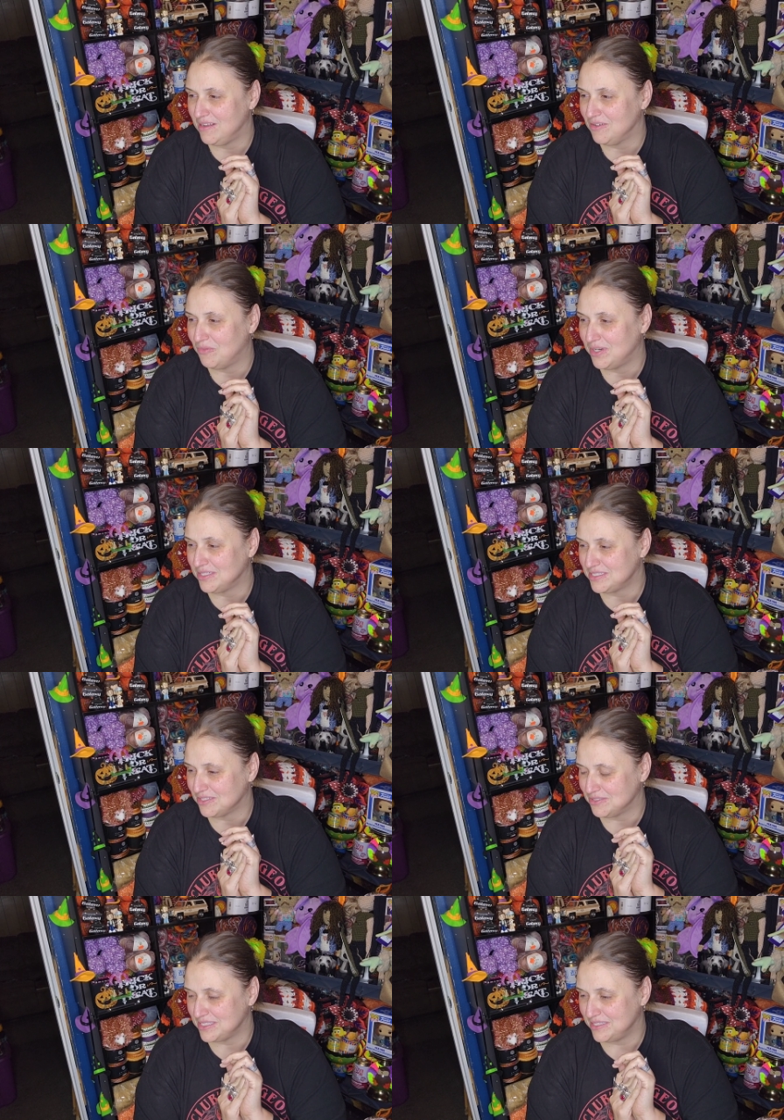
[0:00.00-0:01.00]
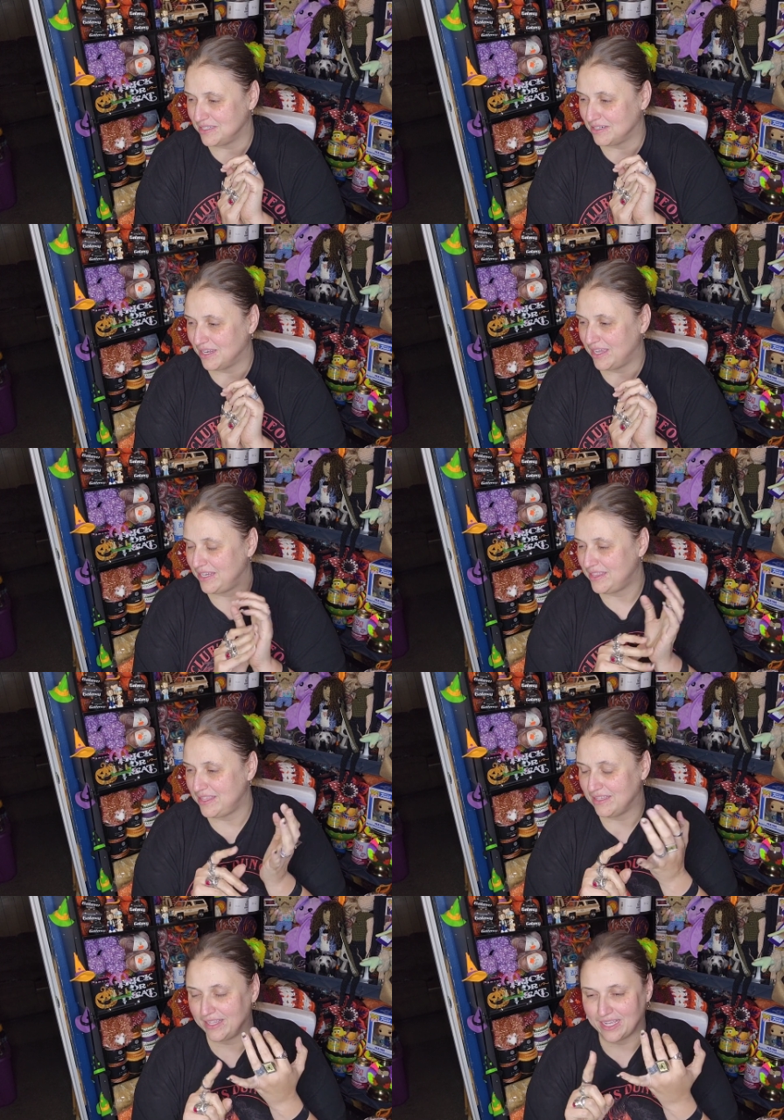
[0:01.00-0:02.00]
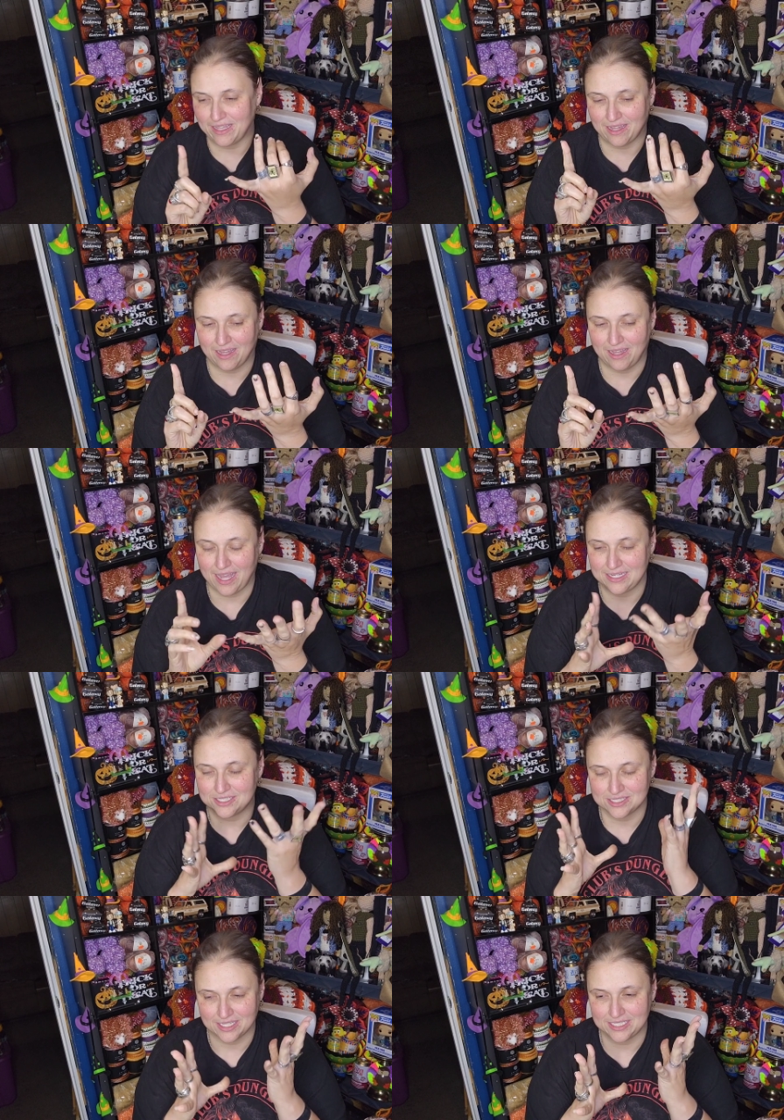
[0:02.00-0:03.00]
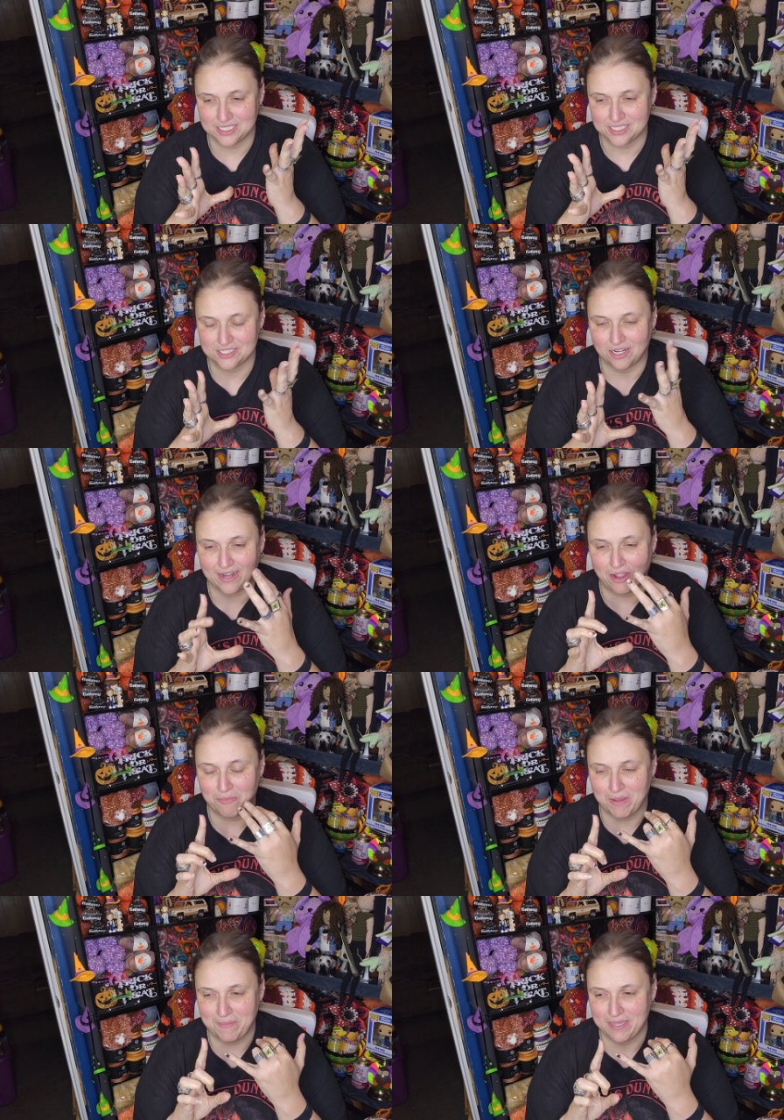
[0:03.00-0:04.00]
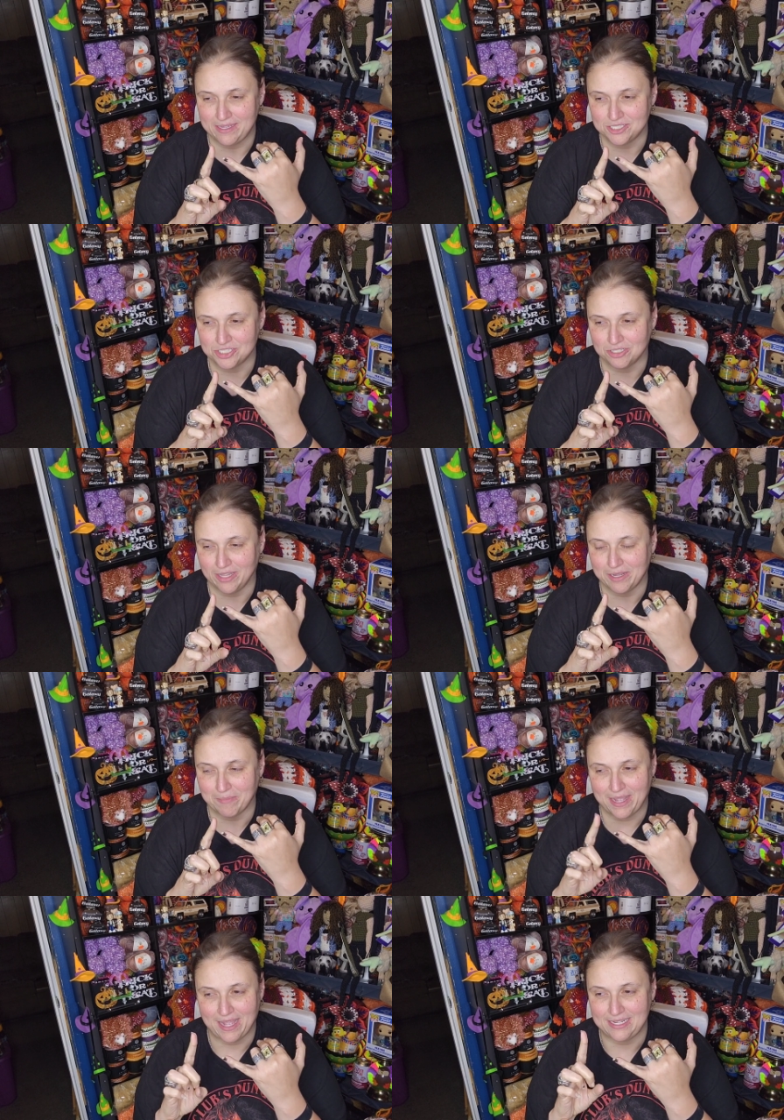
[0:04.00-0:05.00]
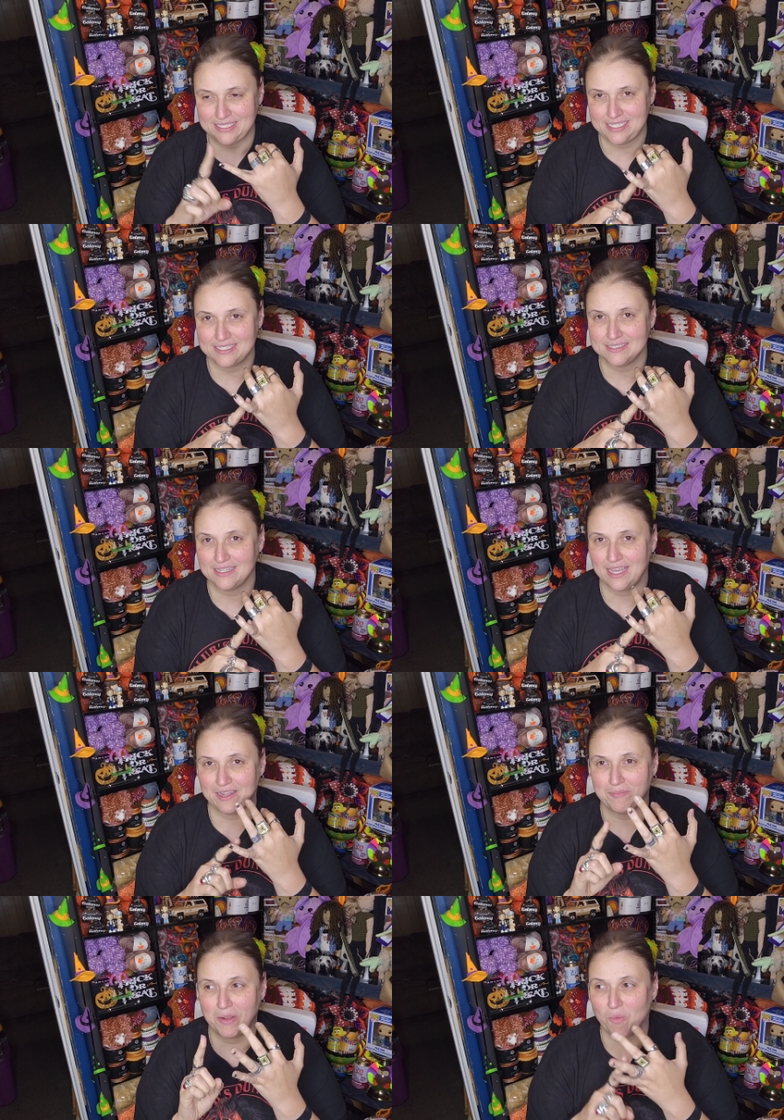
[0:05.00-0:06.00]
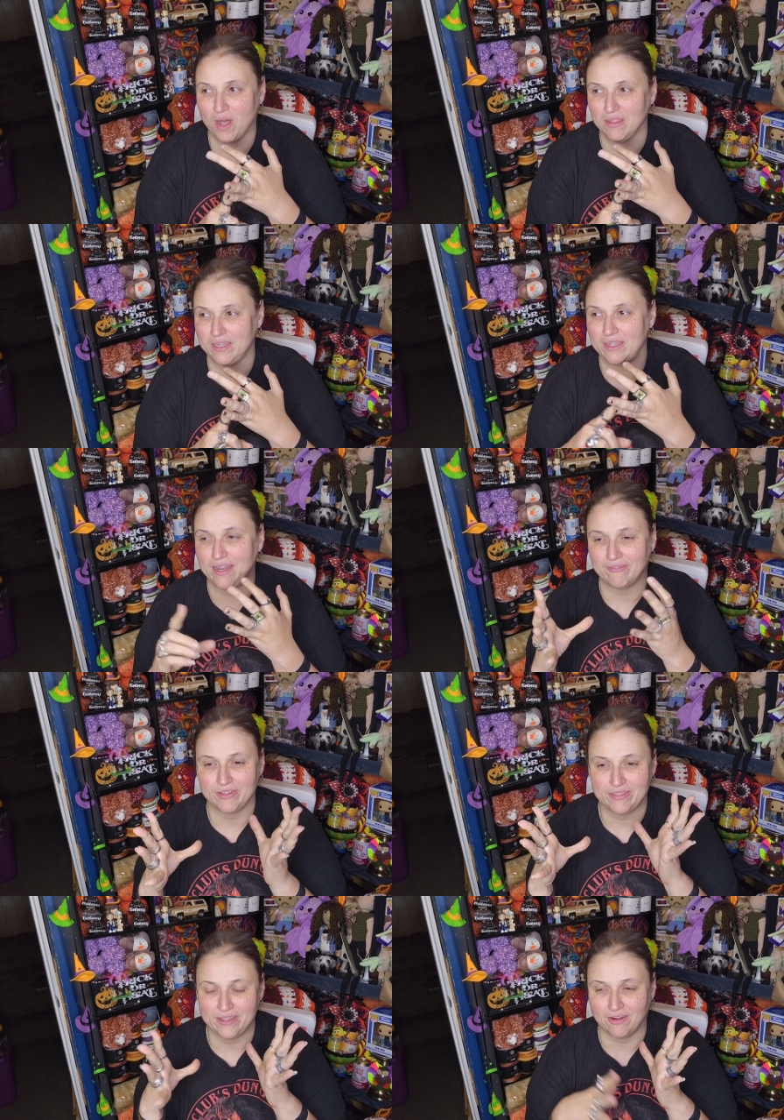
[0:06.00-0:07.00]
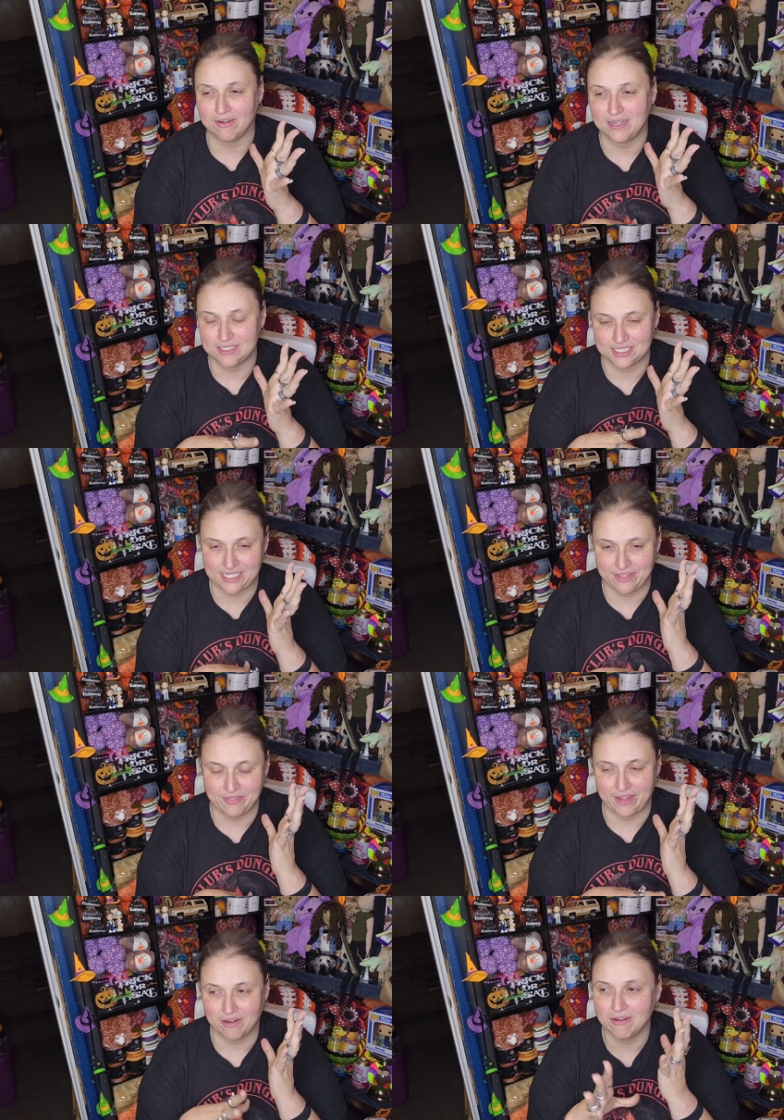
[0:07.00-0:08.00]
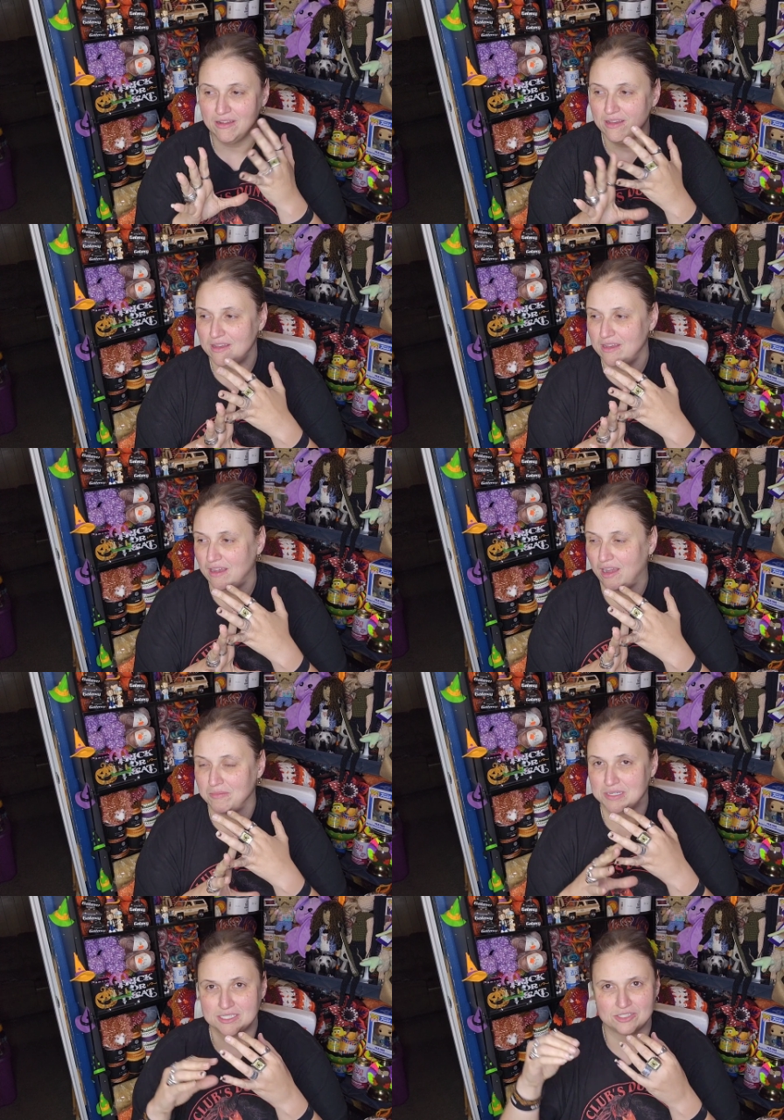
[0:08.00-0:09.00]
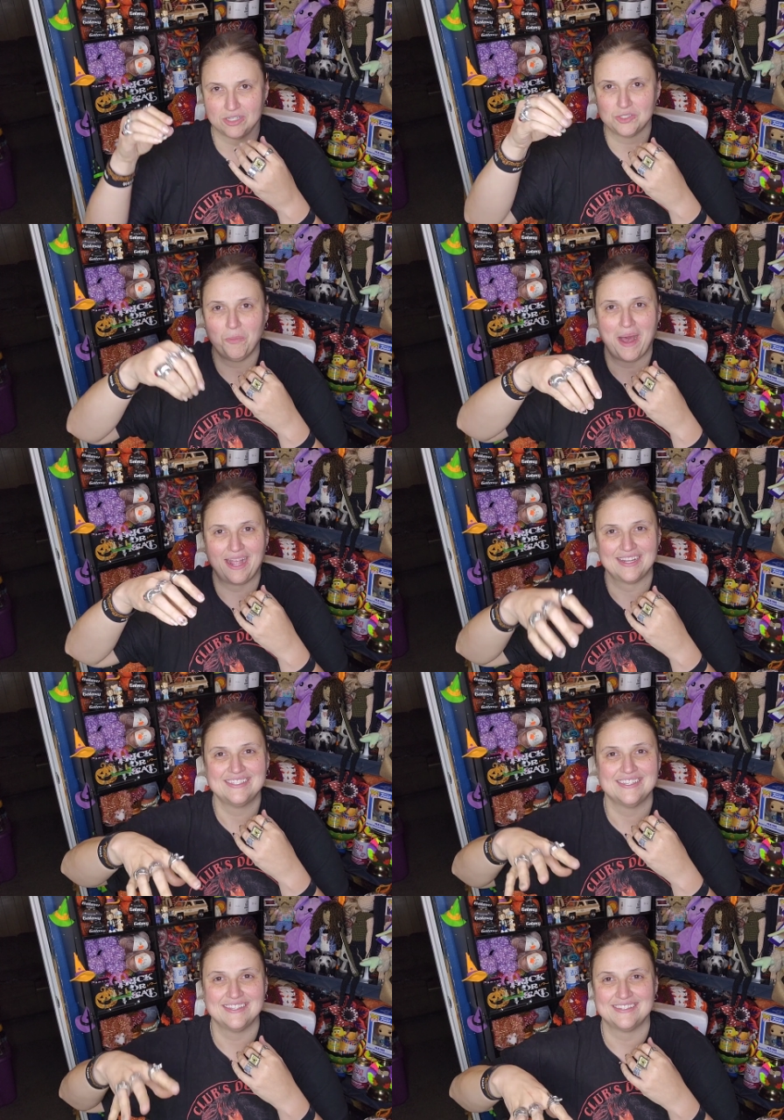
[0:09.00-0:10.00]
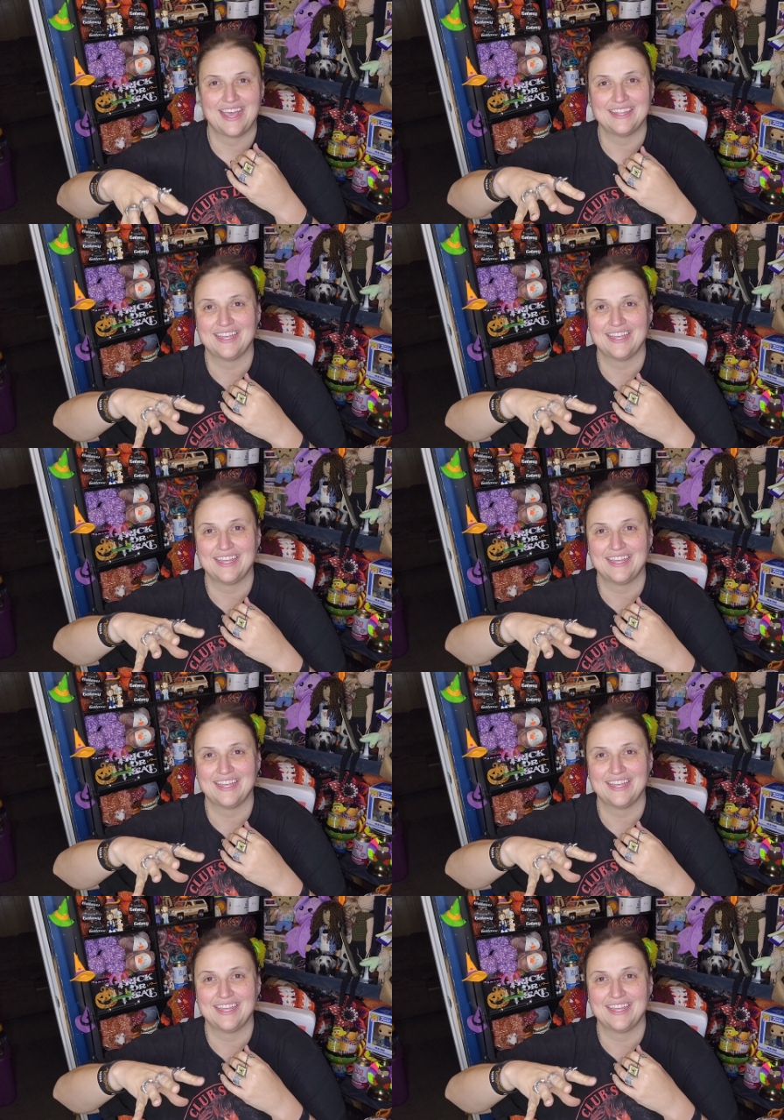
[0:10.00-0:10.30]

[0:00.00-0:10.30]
what else goes in there? Anything like uh, I just like to start out by making sure like my ID and my wallet and everything are just in there, because um, there's also pockets in the side.